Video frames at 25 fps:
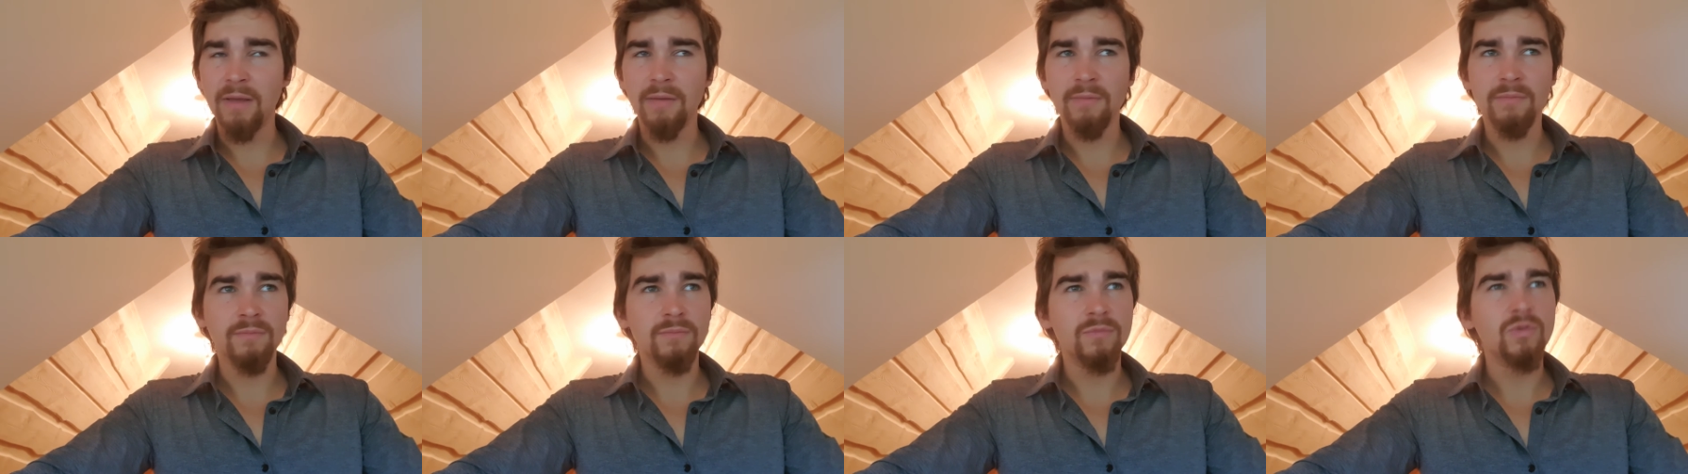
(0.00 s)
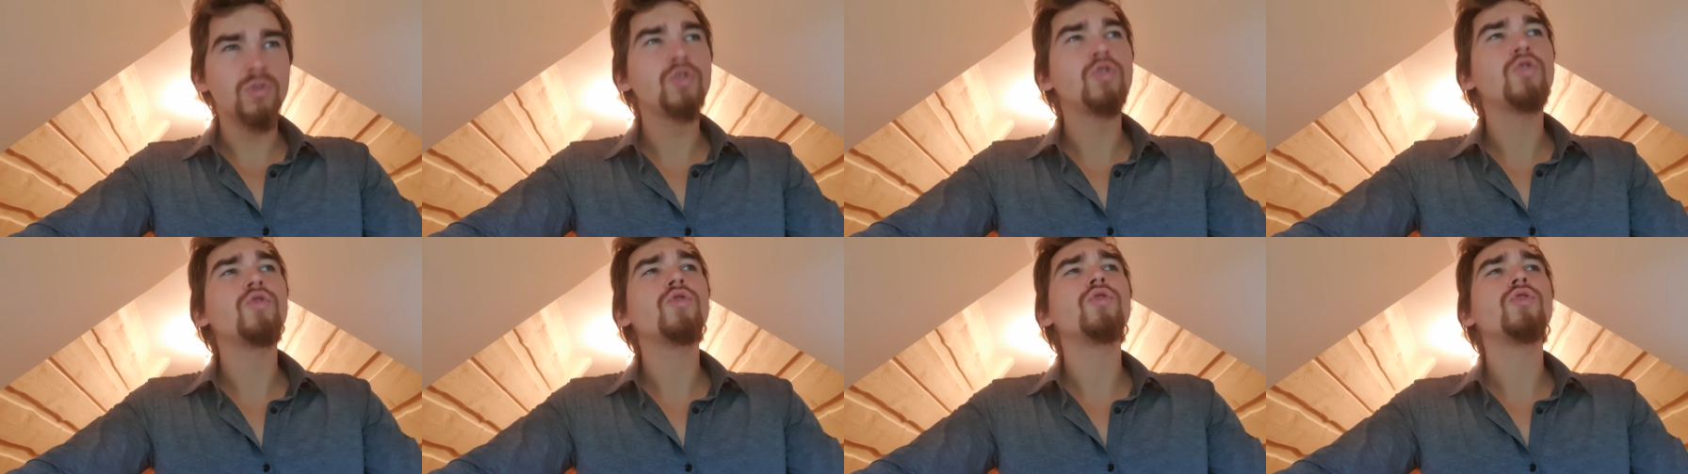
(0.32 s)
I'm
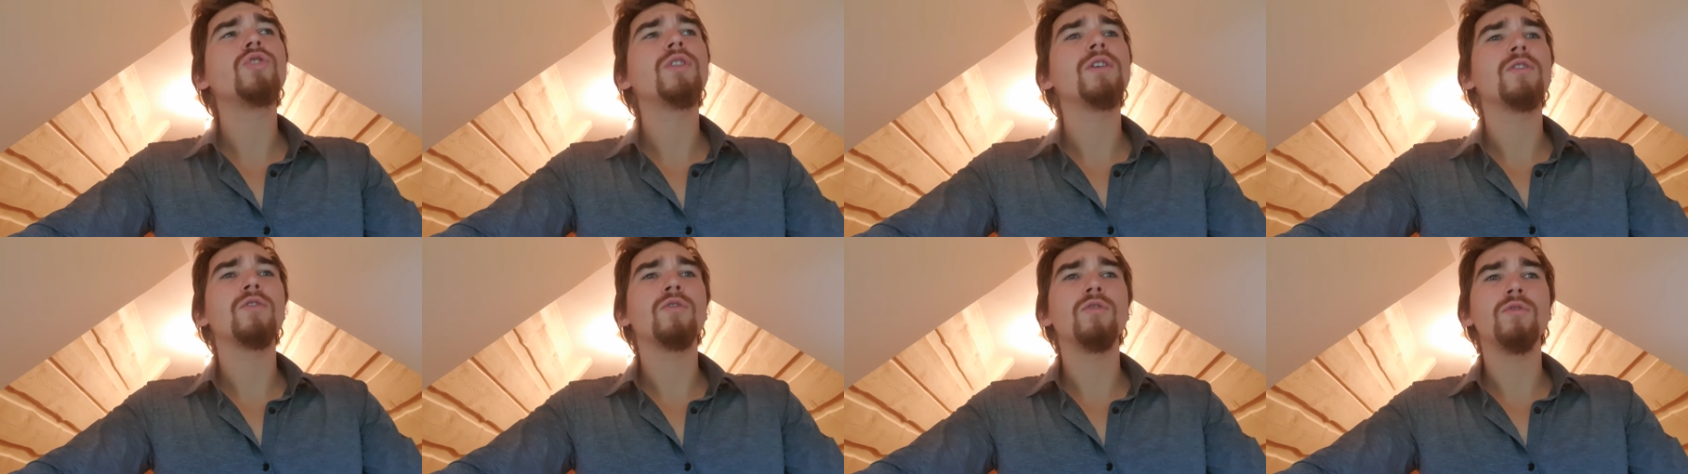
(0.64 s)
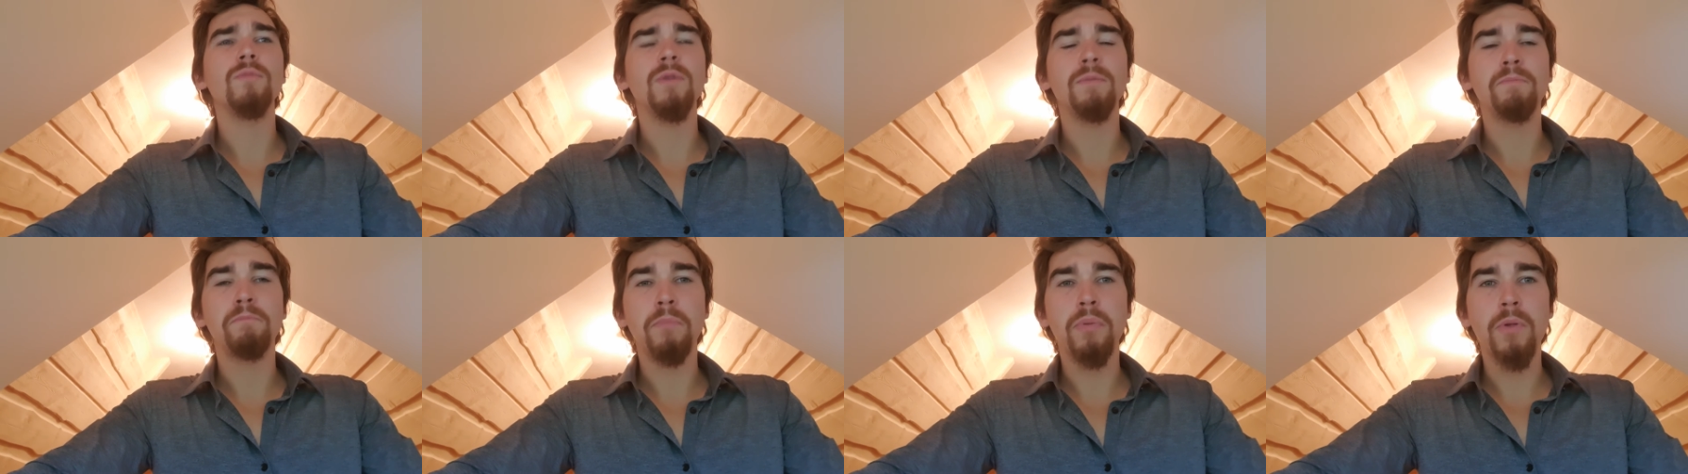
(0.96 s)
sure there
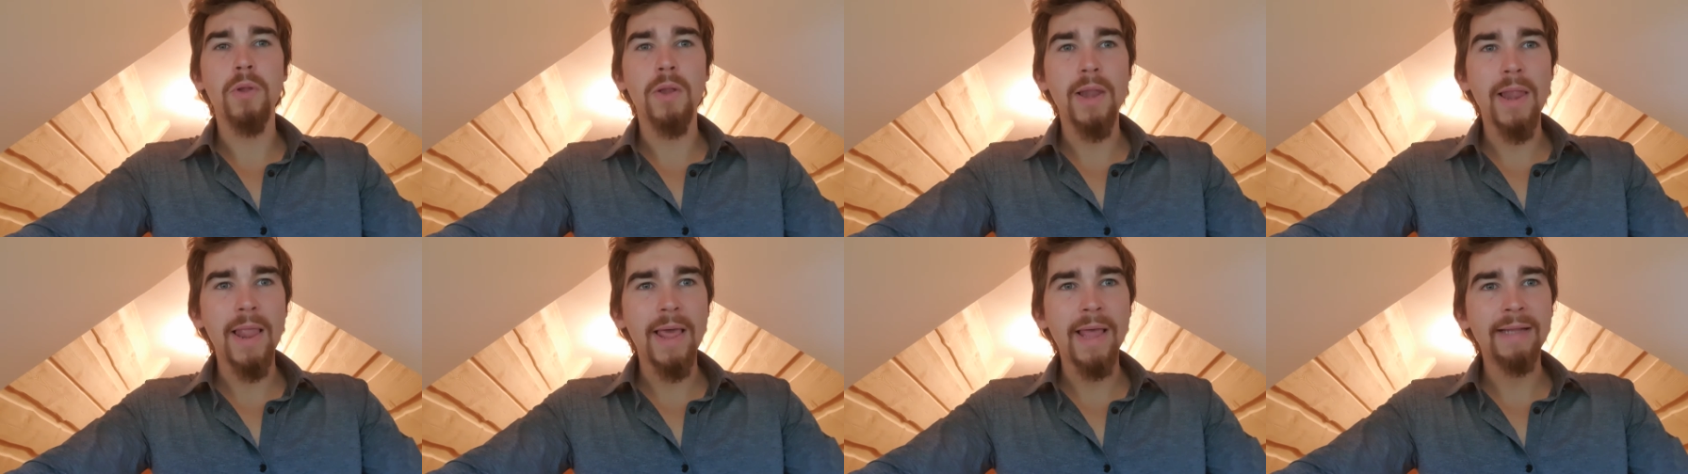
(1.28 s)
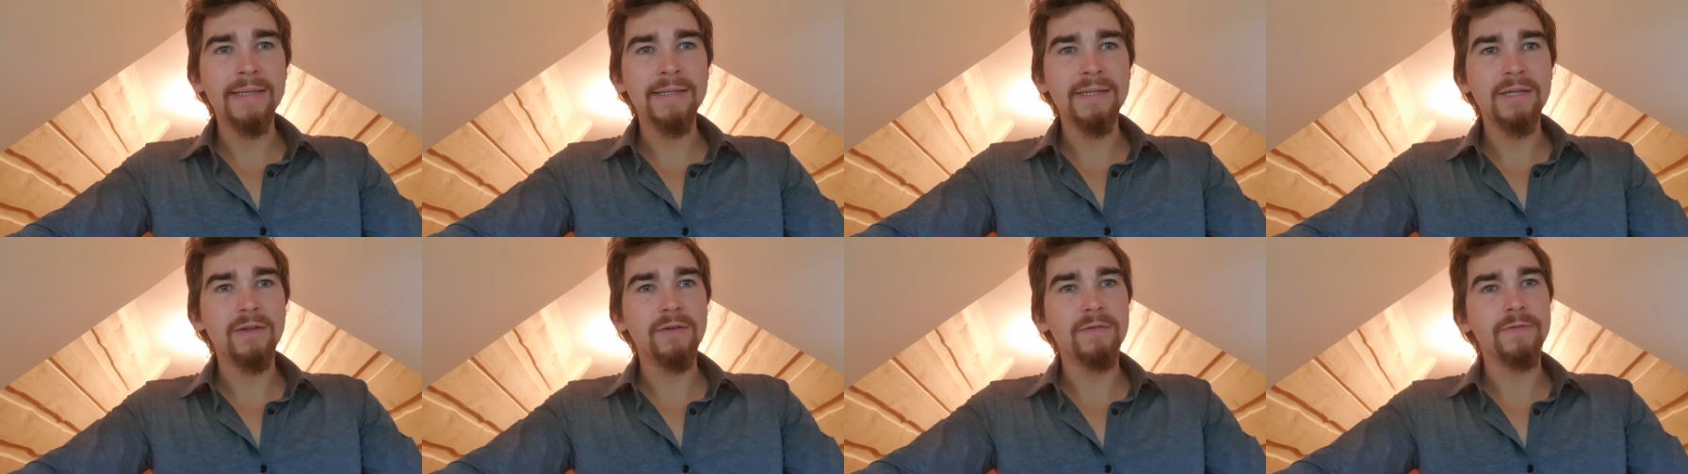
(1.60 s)
could be
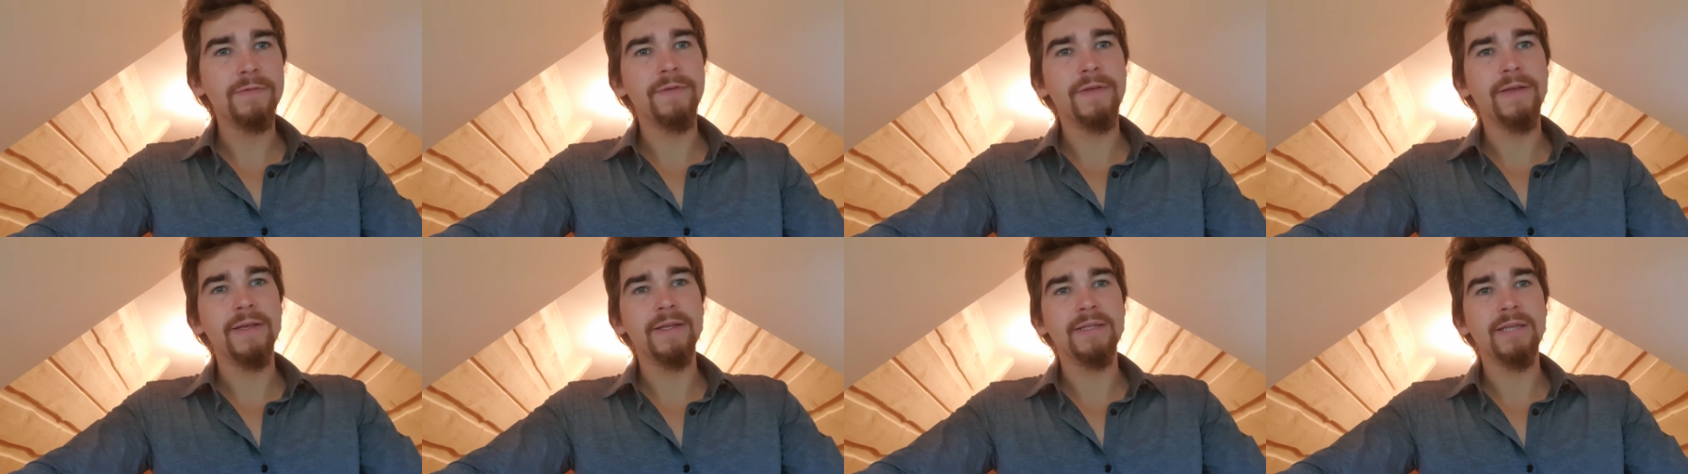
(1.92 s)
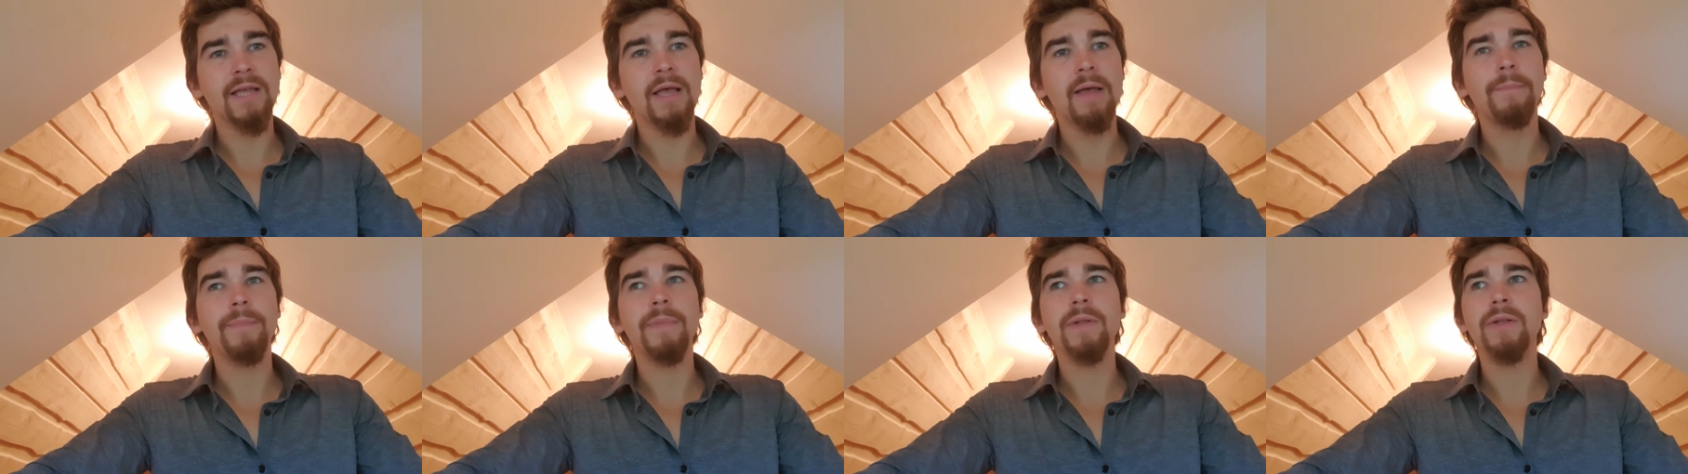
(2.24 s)
plenty of things
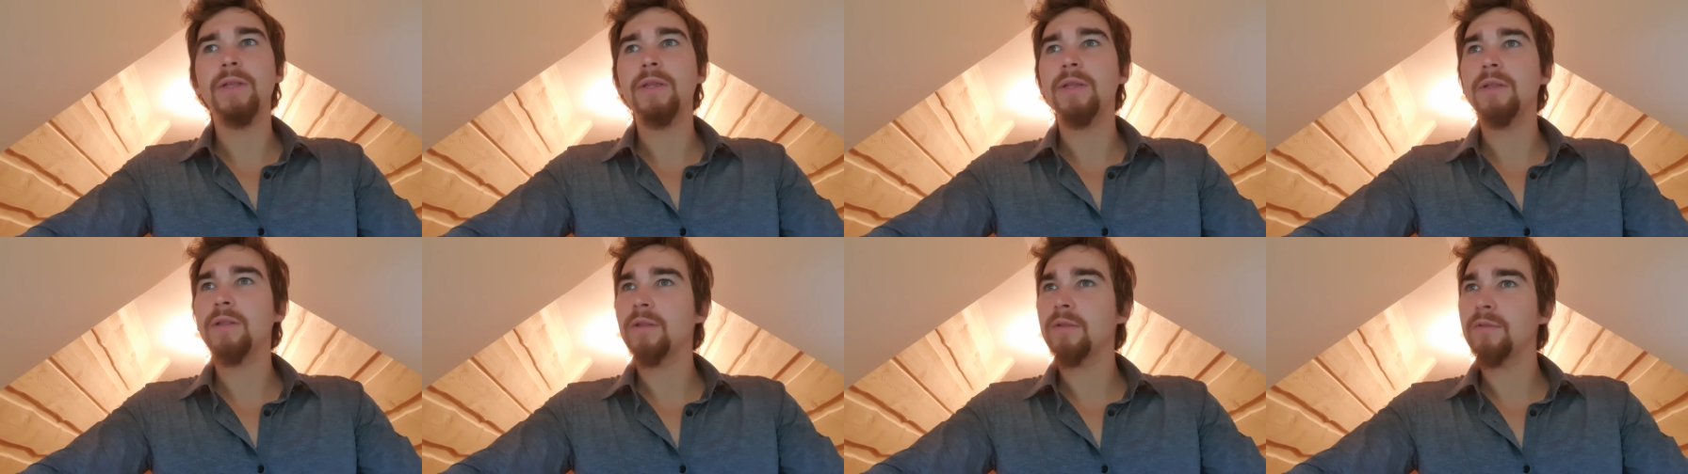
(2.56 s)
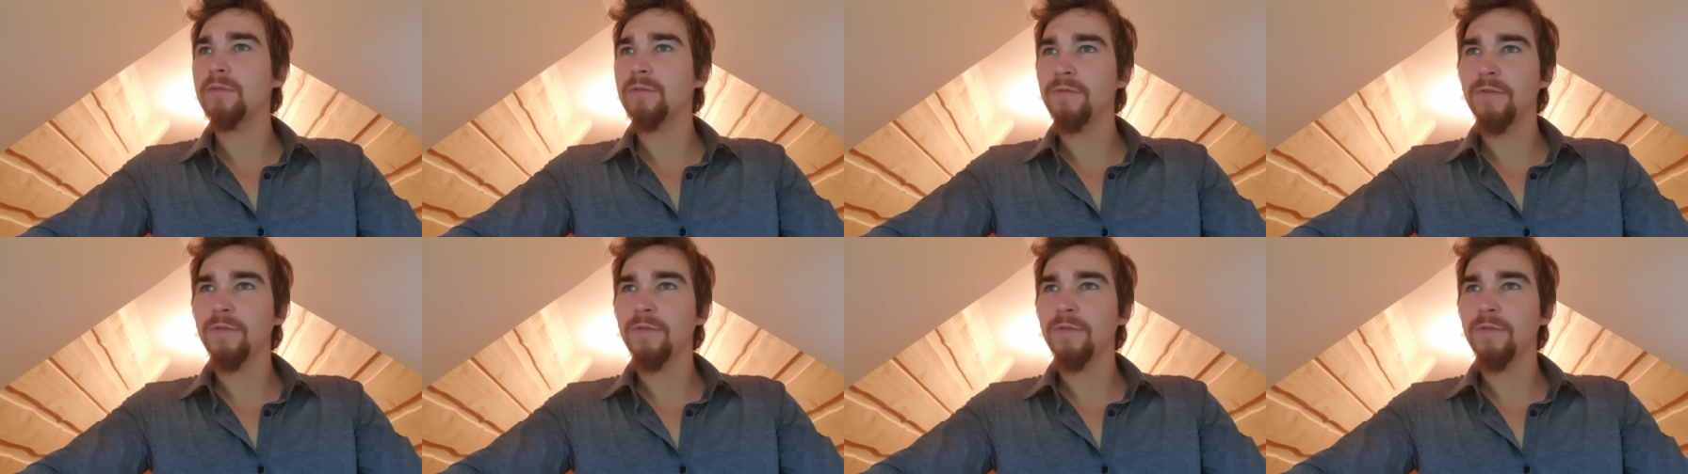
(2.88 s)
happening,